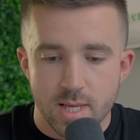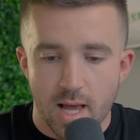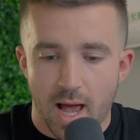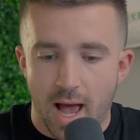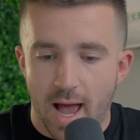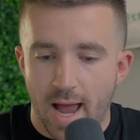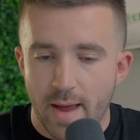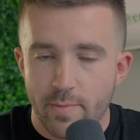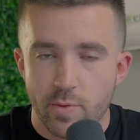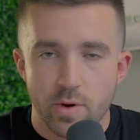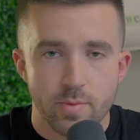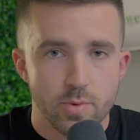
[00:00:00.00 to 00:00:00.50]
a
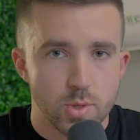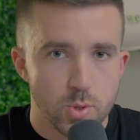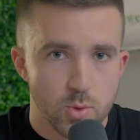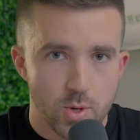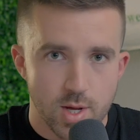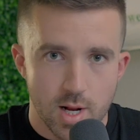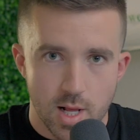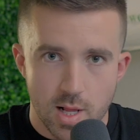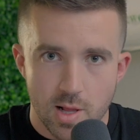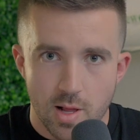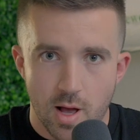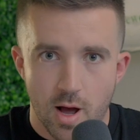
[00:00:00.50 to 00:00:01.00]
hybrid
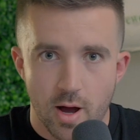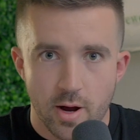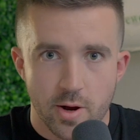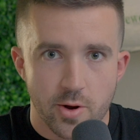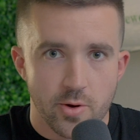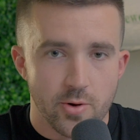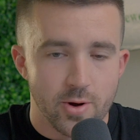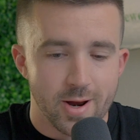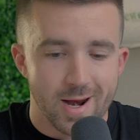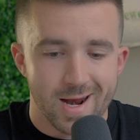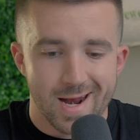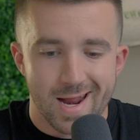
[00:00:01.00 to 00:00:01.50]
between a
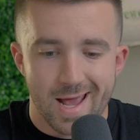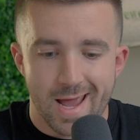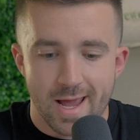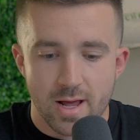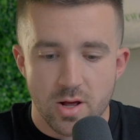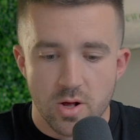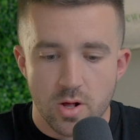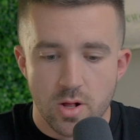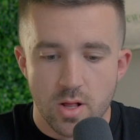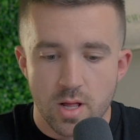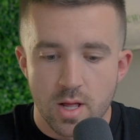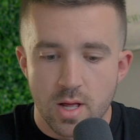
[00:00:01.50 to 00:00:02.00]
lager and an
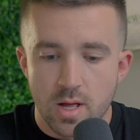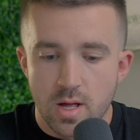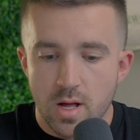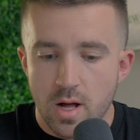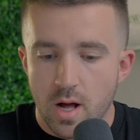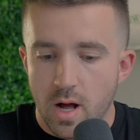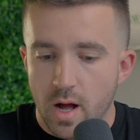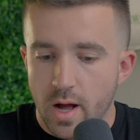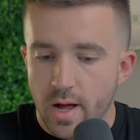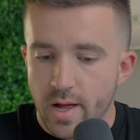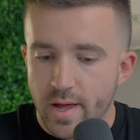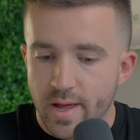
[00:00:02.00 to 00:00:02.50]
ale.
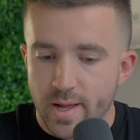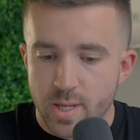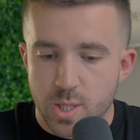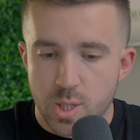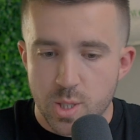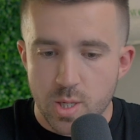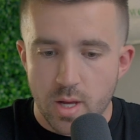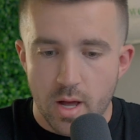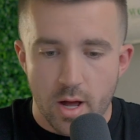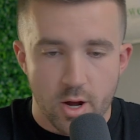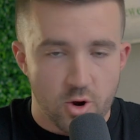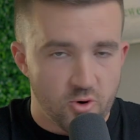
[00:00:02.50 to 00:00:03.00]
It's
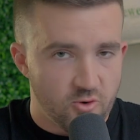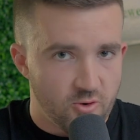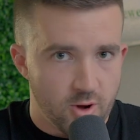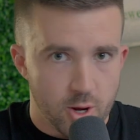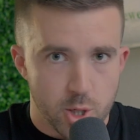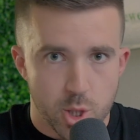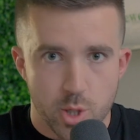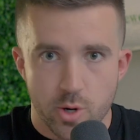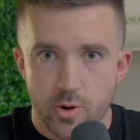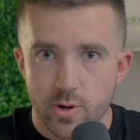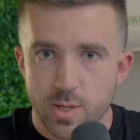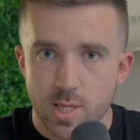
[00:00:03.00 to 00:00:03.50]
a
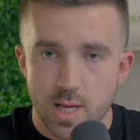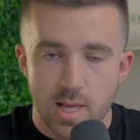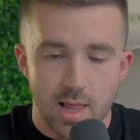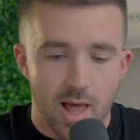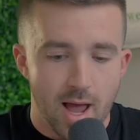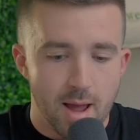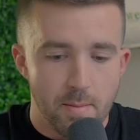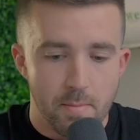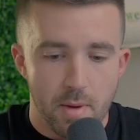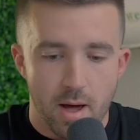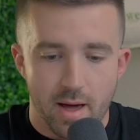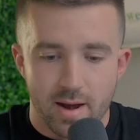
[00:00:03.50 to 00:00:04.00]
crusher. It's a
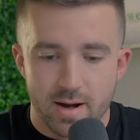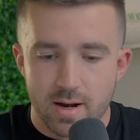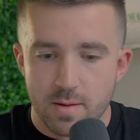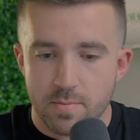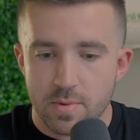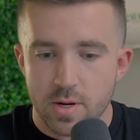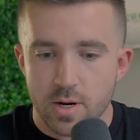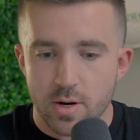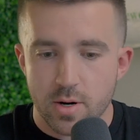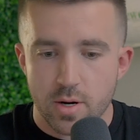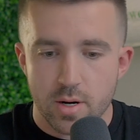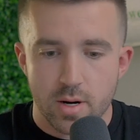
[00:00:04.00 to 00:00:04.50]
light-bodied
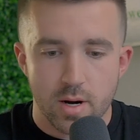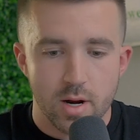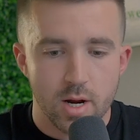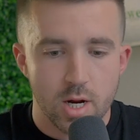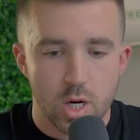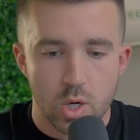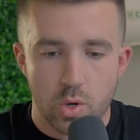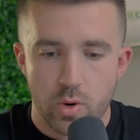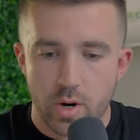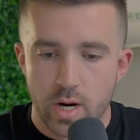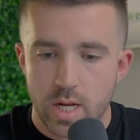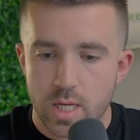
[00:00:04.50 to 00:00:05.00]
beer,
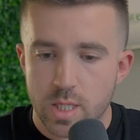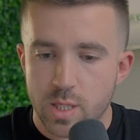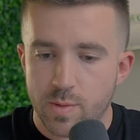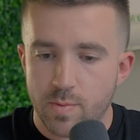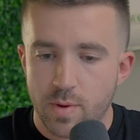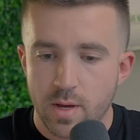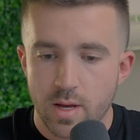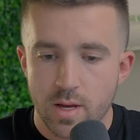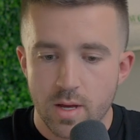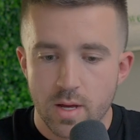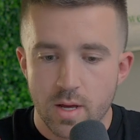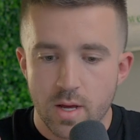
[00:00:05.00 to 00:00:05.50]
crisp,
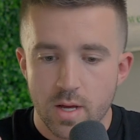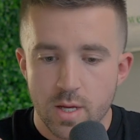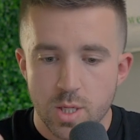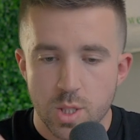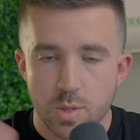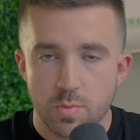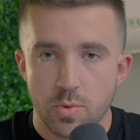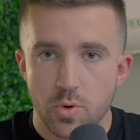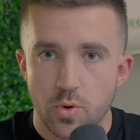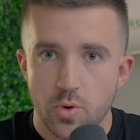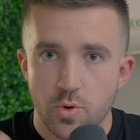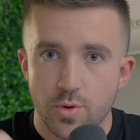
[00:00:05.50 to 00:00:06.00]

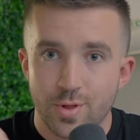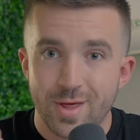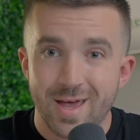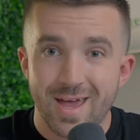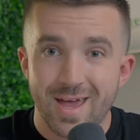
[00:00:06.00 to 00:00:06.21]
smooth,